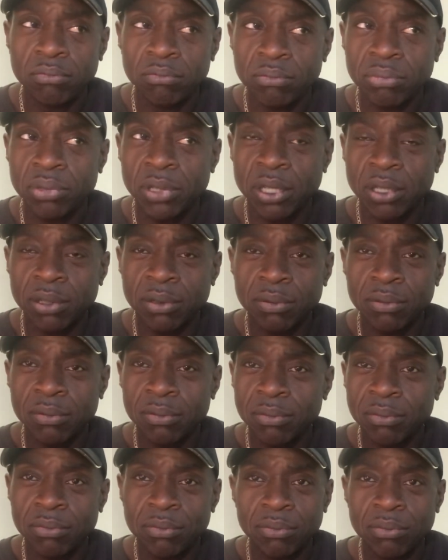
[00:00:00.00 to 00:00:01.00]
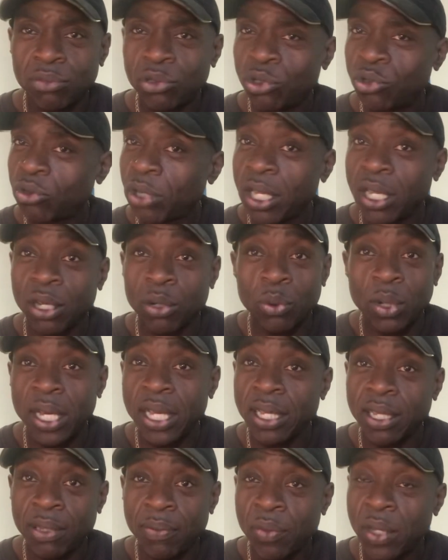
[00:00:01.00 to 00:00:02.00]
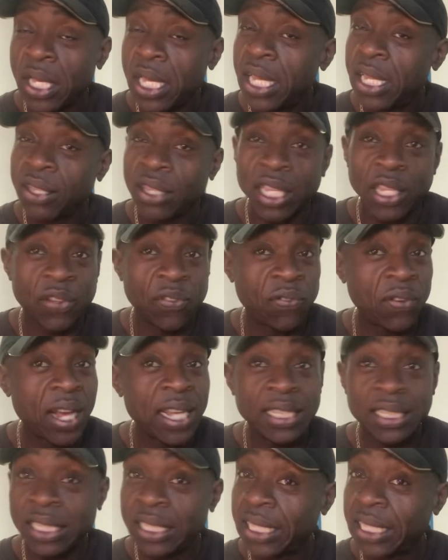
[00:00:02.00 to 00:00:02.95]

but straight away they're fighting